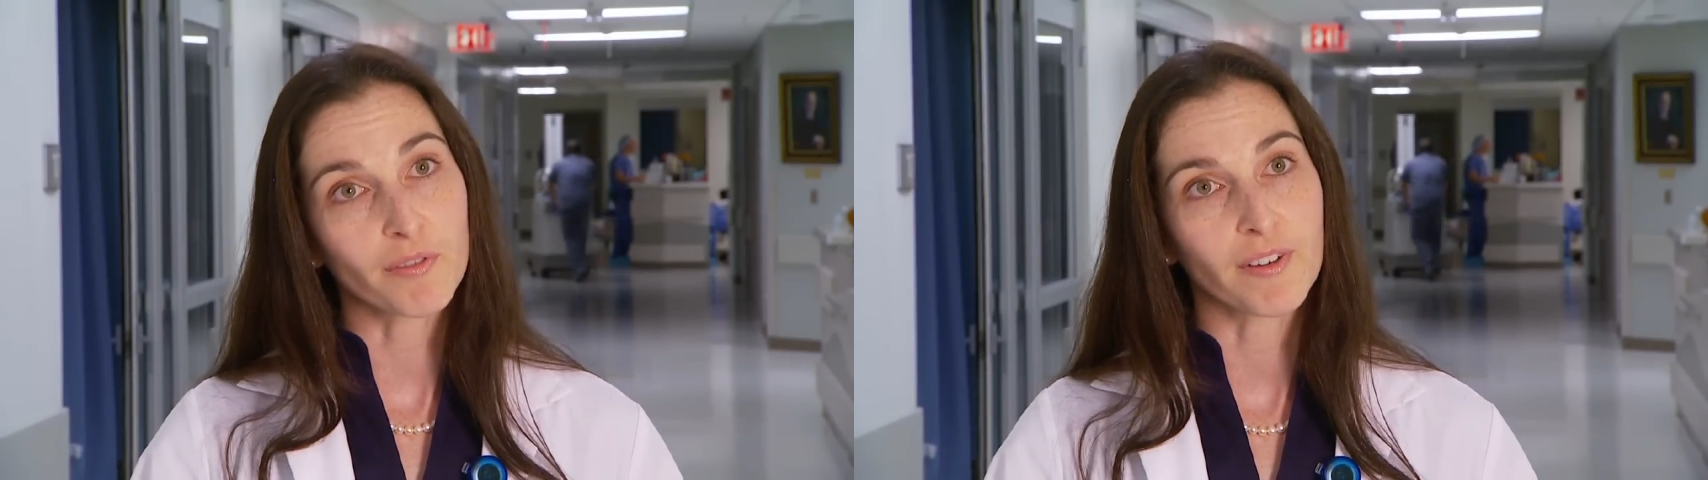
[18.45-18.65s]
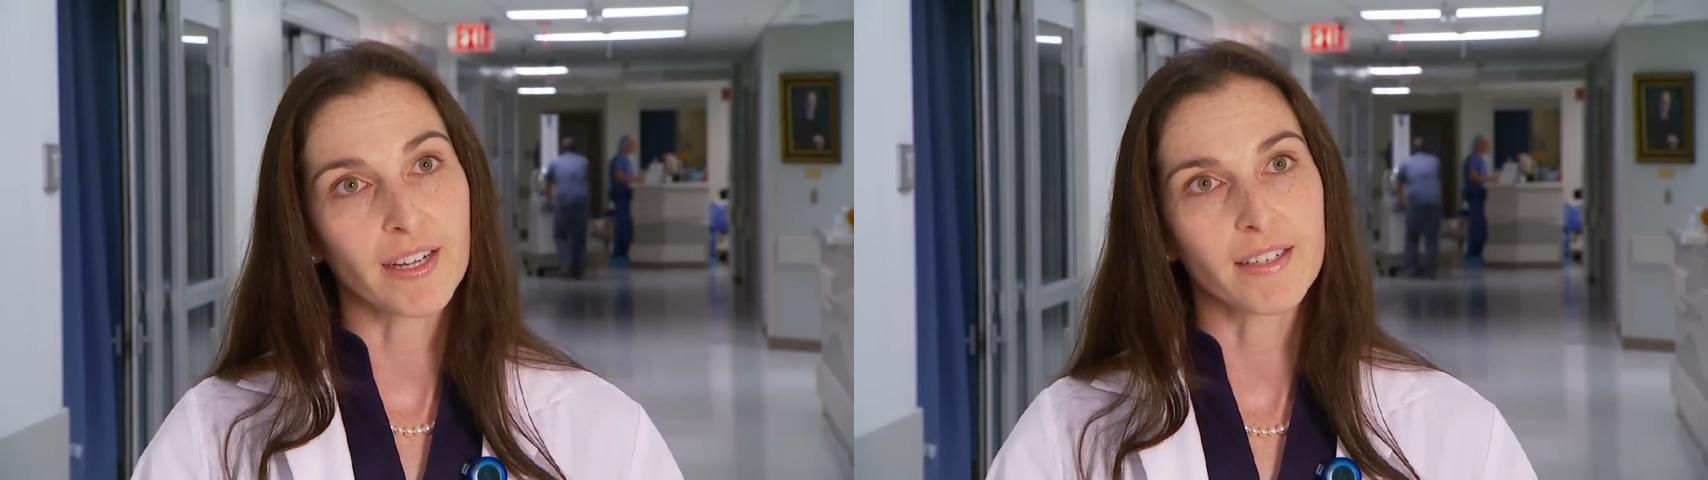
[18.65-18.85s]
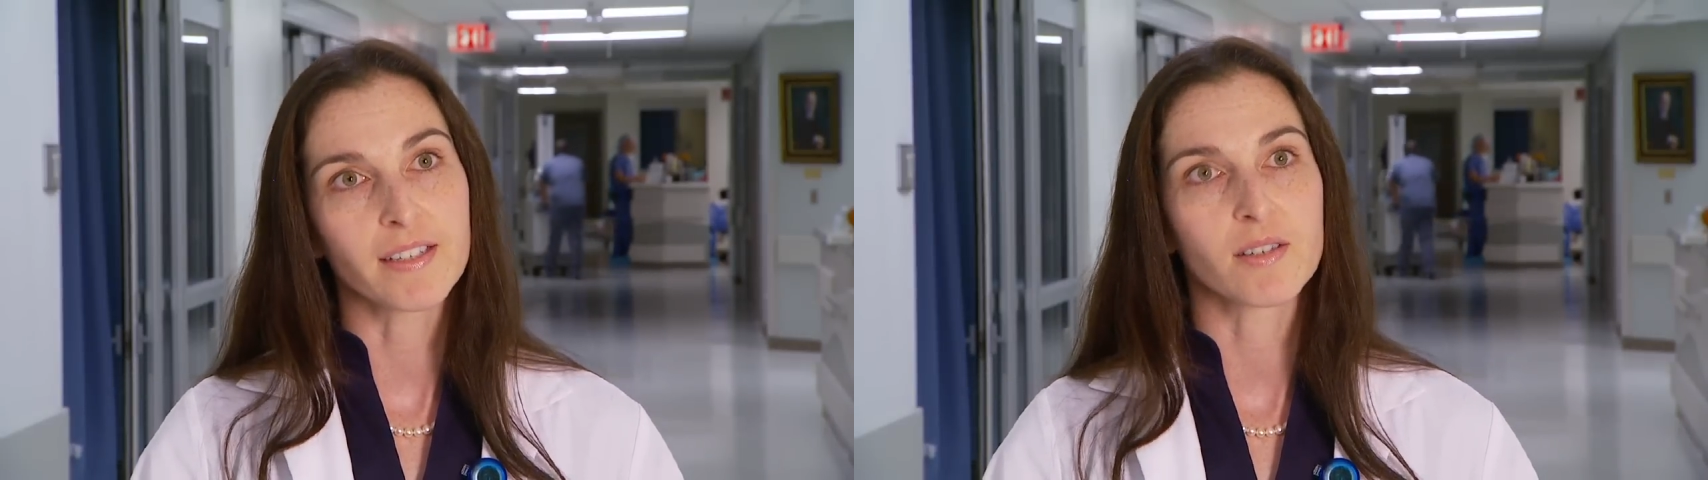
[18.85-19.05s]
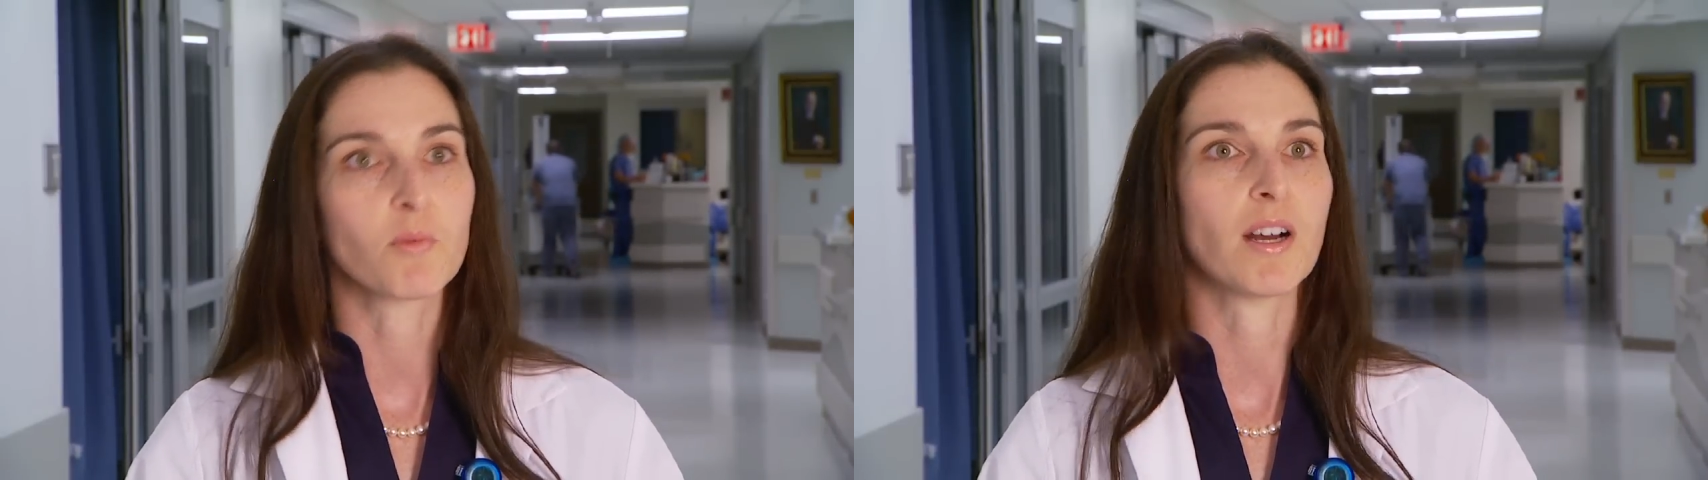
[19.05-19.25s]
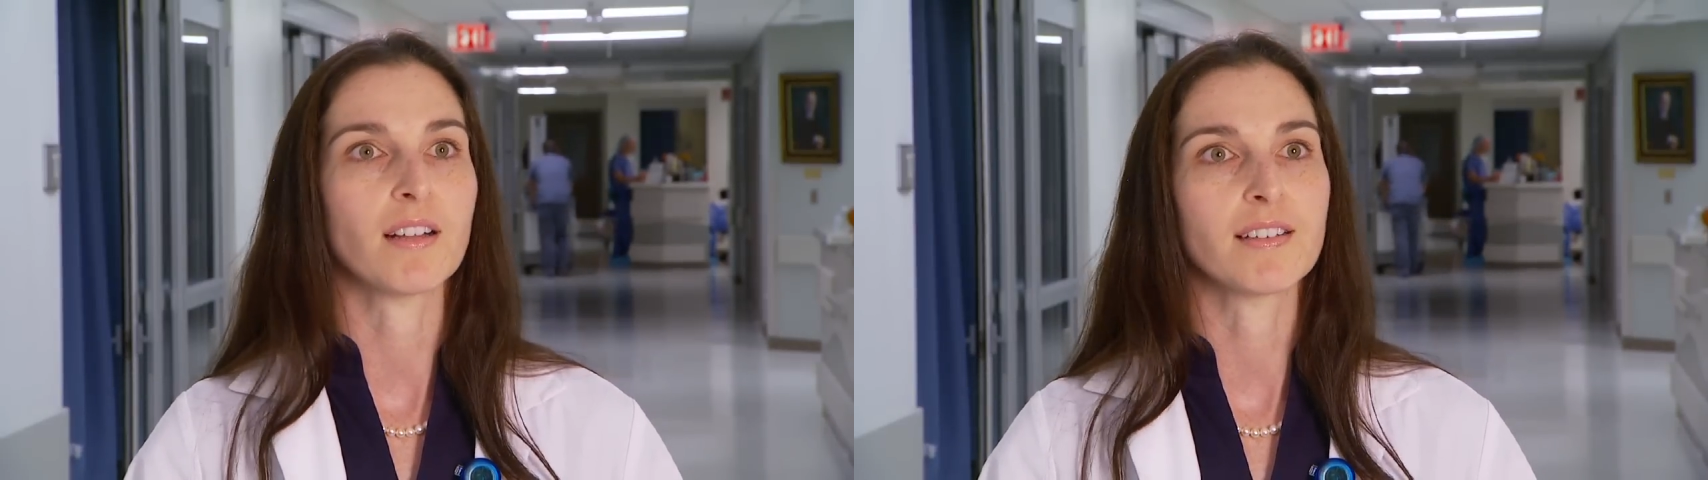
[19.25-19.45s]
Fund as
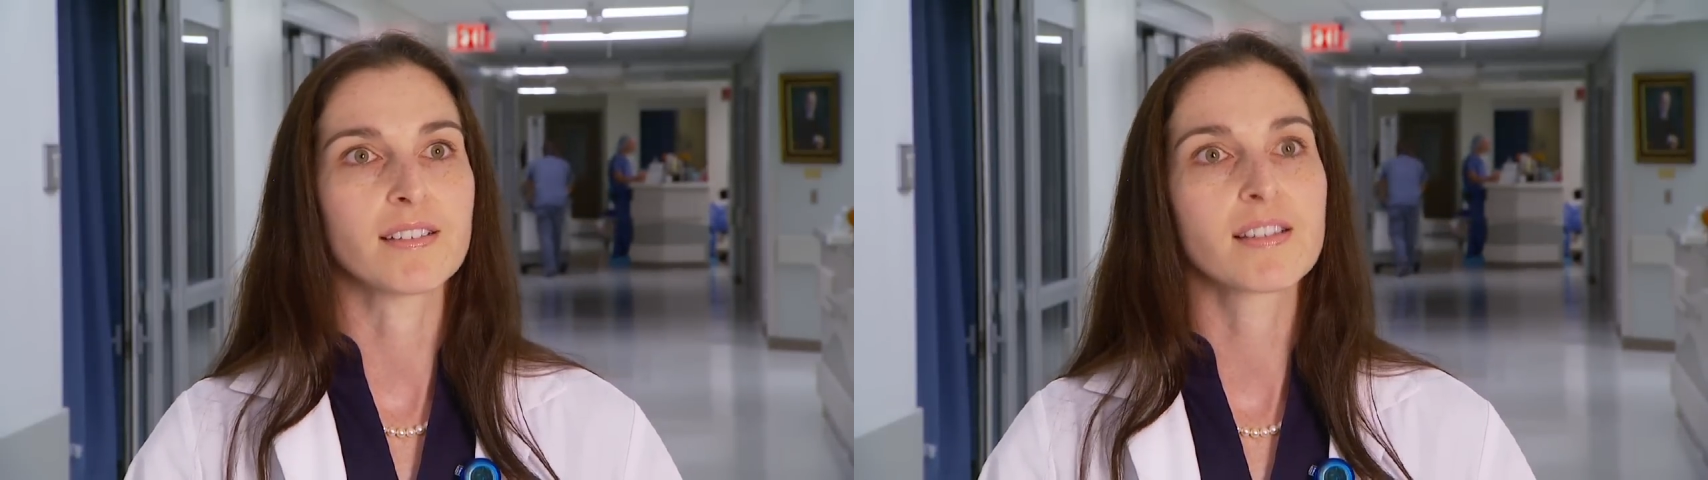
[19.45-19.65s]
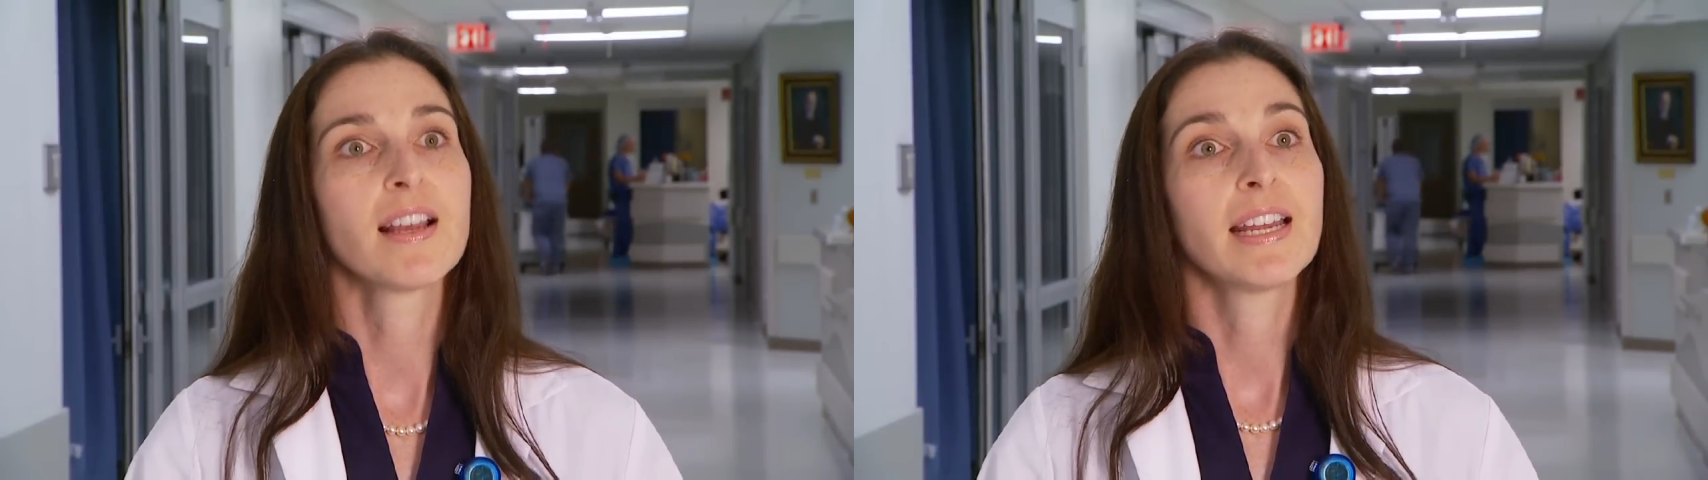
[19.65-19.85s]
well as